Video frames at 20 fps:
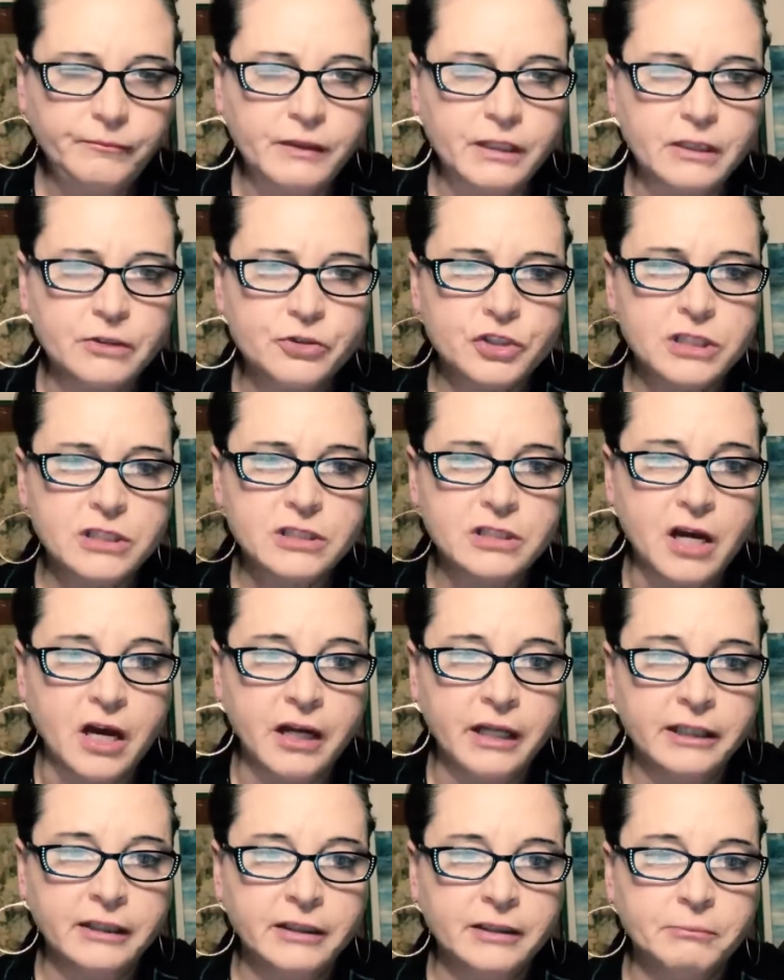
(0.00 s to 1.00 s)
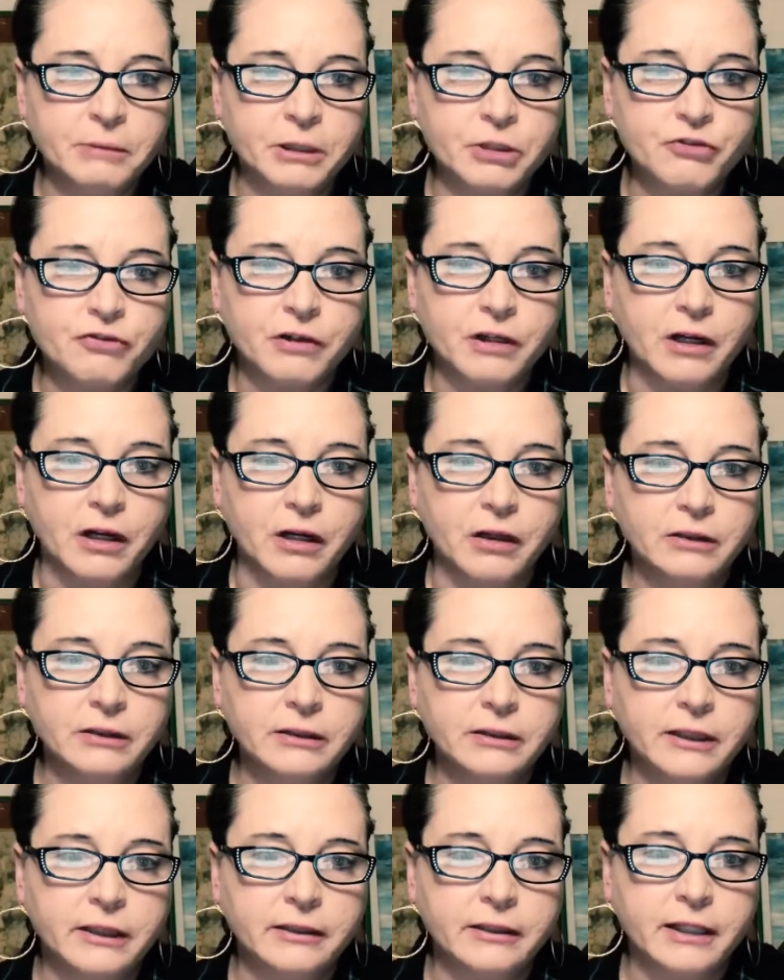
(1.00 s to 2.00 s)
She died in Montreal
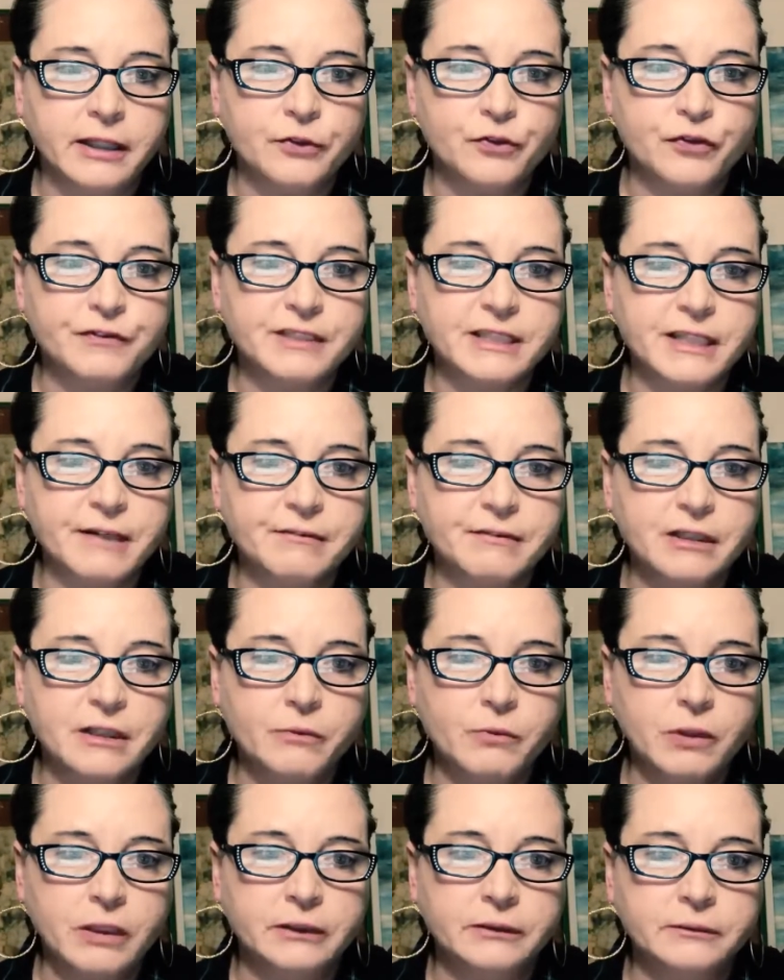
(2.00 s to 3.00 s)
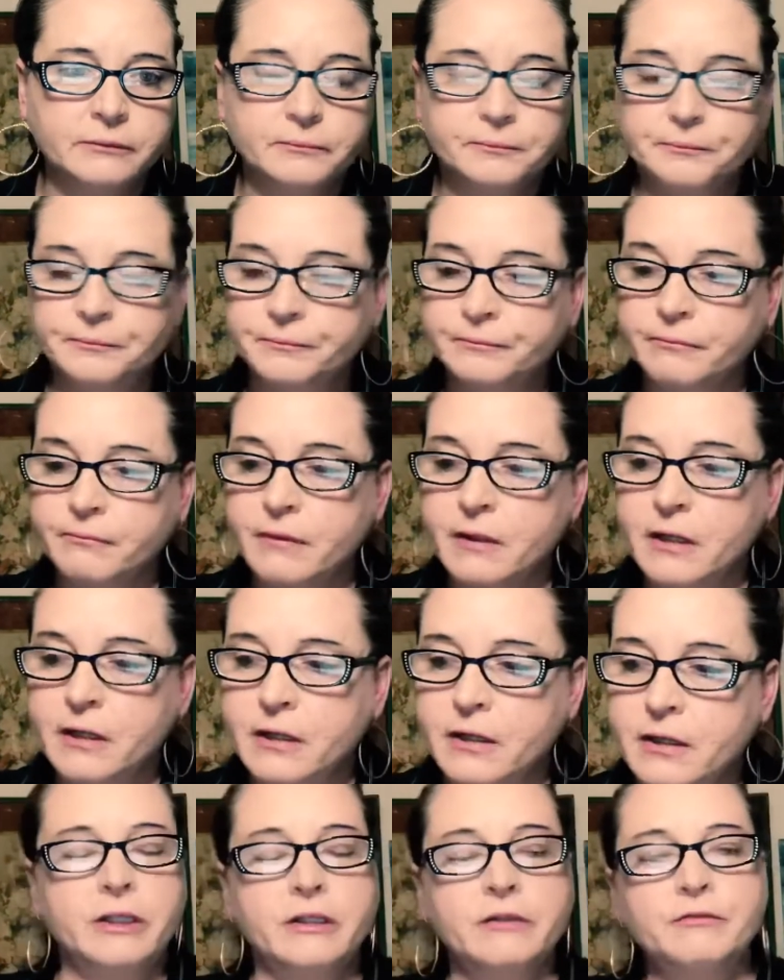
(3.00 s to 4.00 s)
at the age of 71.
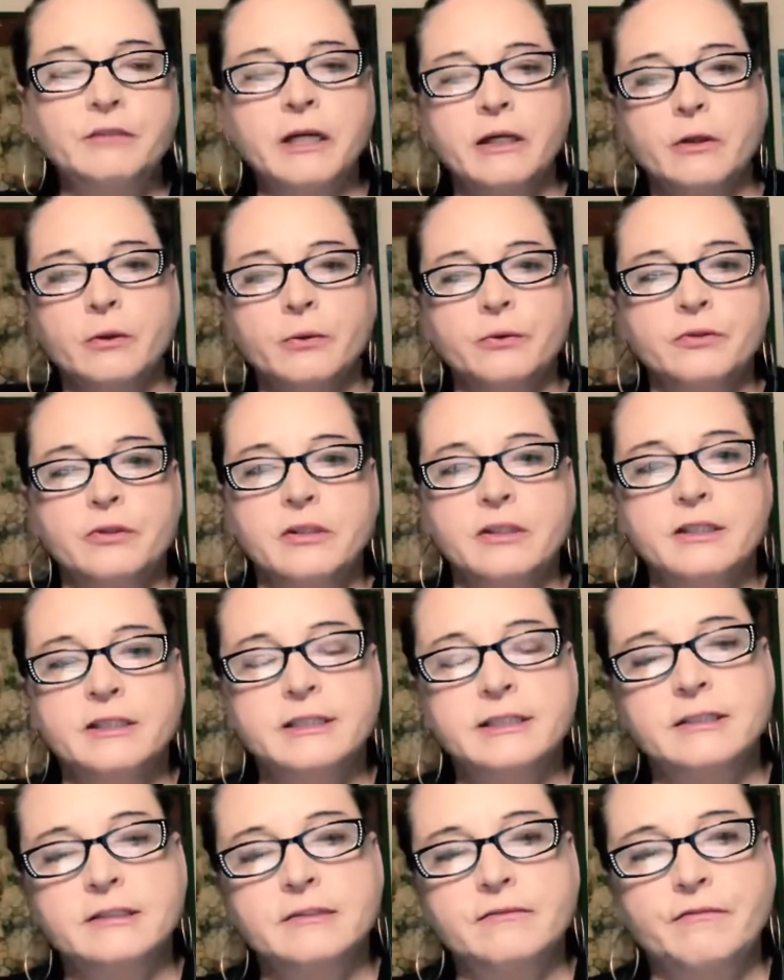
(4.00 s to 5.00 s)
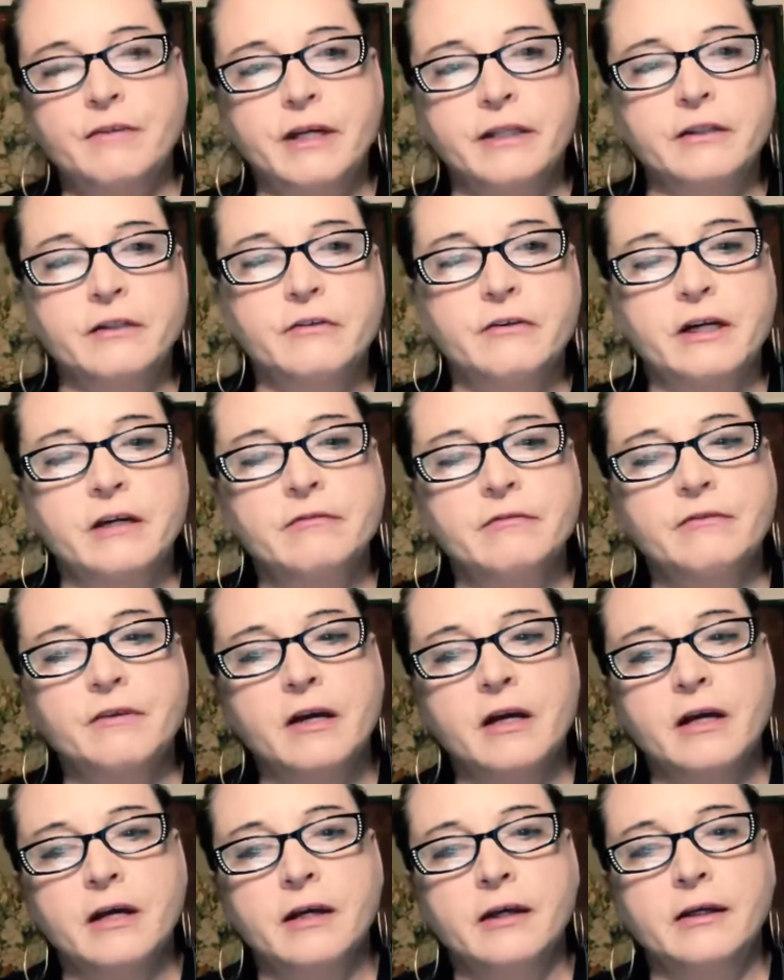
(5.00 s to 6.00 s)
Whenever I go to this find a grave,
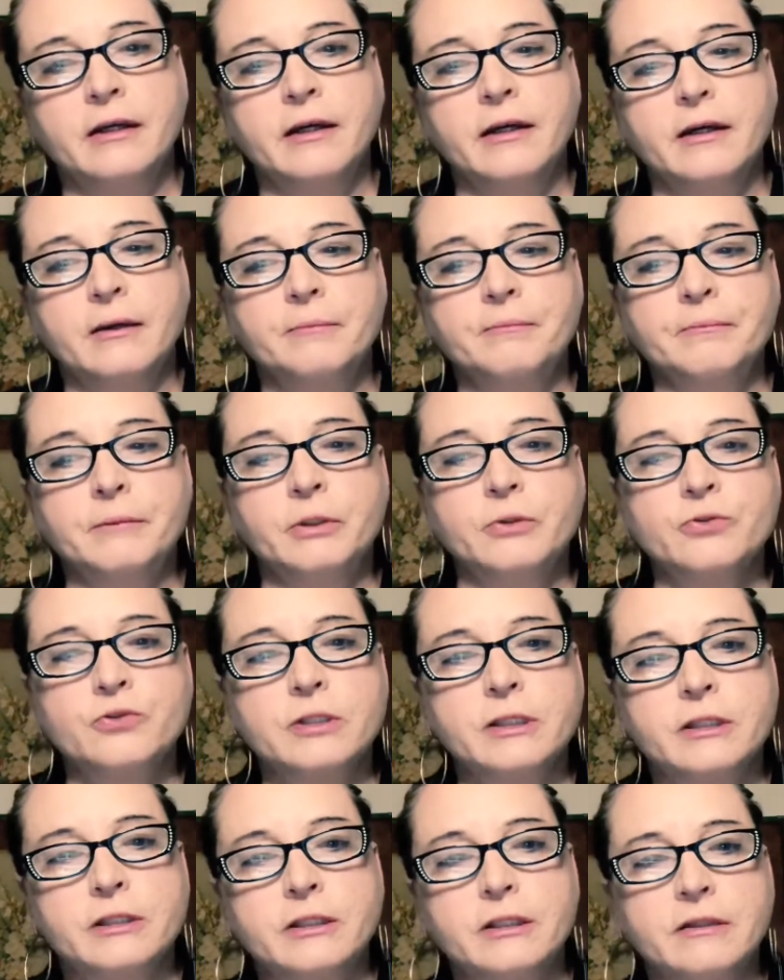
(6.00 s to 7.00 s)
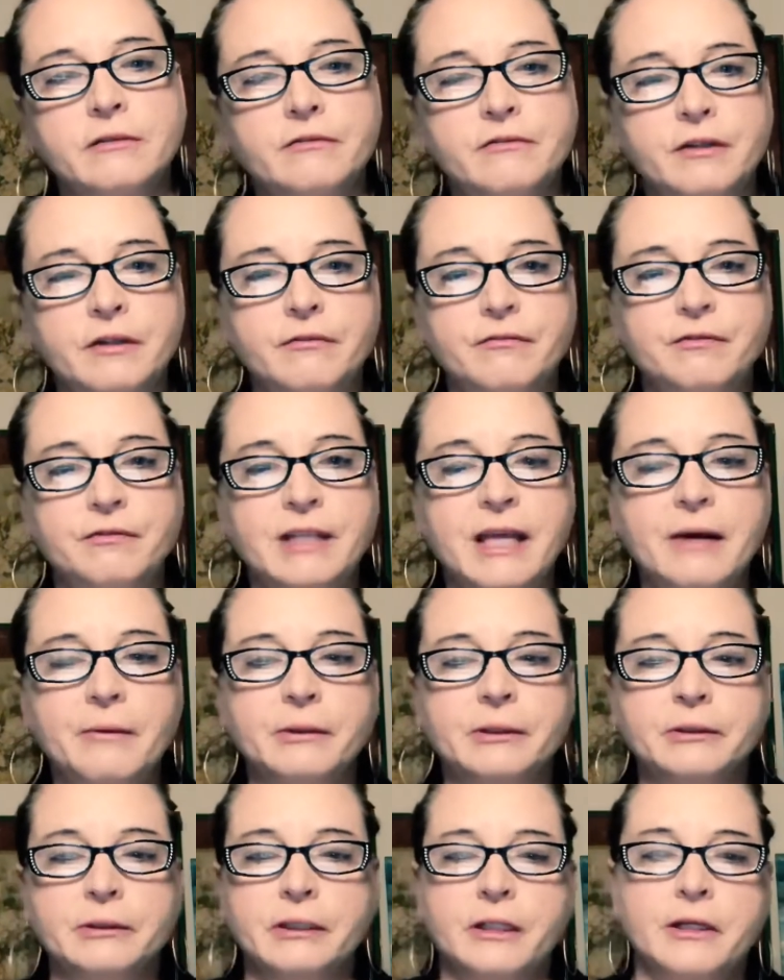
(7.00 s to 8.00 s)
I usually leave a
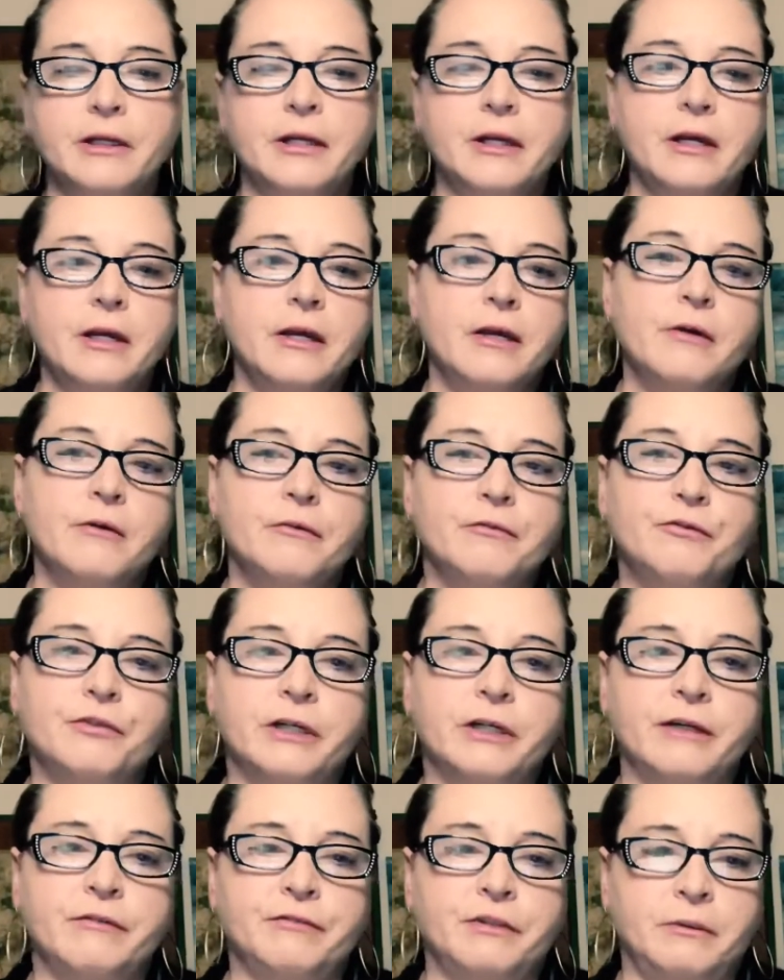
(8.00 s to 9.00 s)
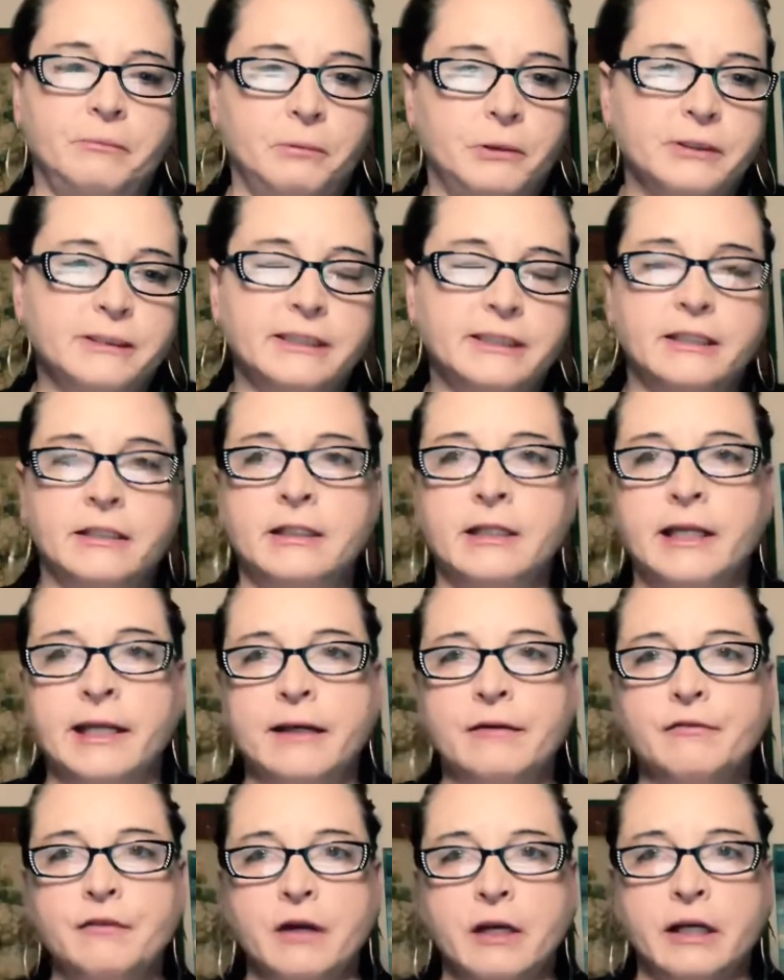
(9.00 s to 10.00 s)
flower for every person that I
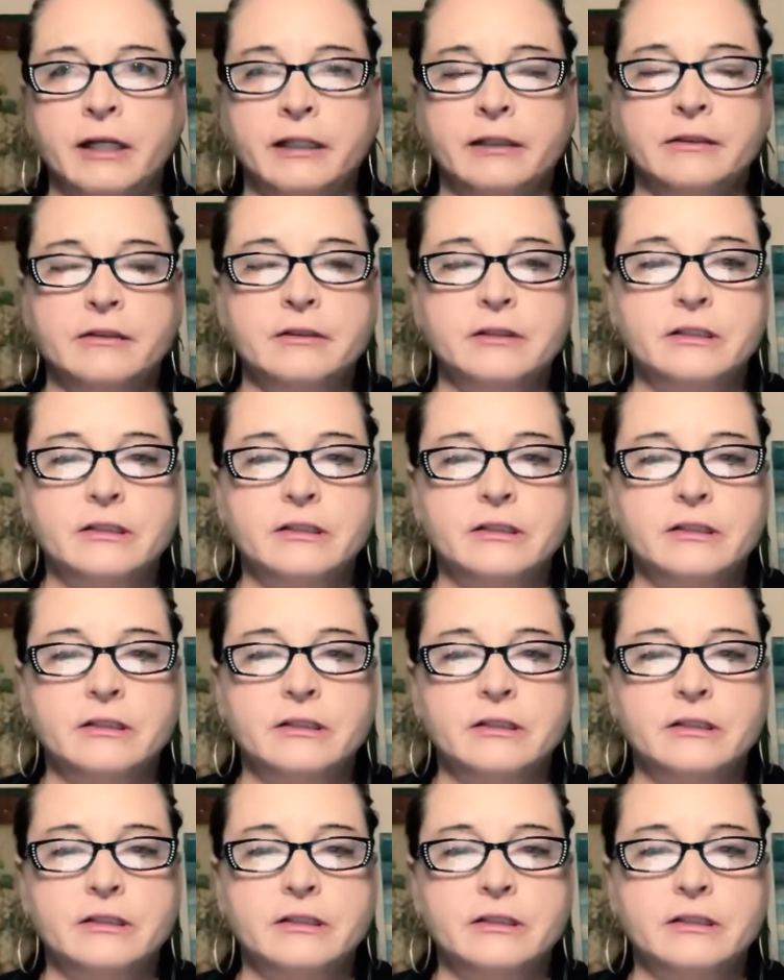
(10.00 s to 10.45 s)
find,